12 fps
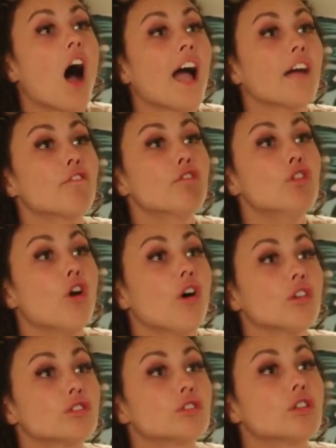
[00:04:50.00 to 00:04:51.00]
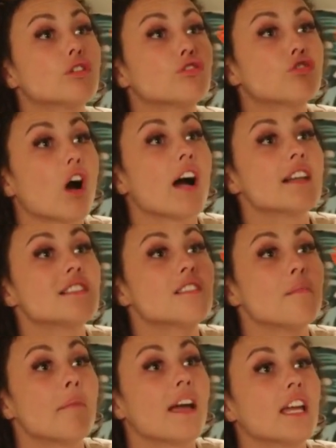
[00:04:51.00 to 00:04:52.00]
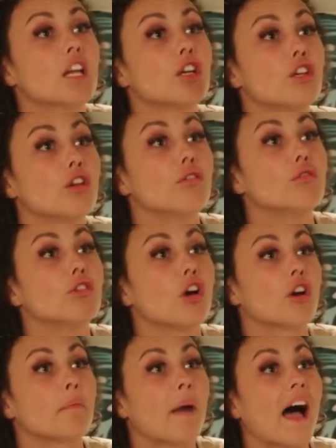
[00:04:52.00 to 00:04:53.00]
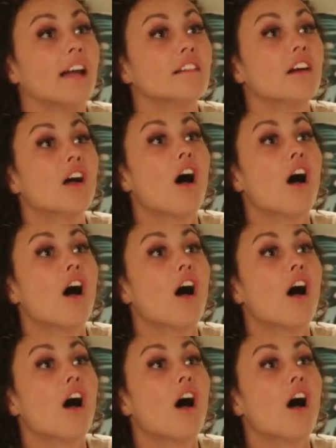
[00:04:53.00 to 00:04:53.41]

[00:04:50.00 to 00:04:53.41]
I have not tried to make you look bad.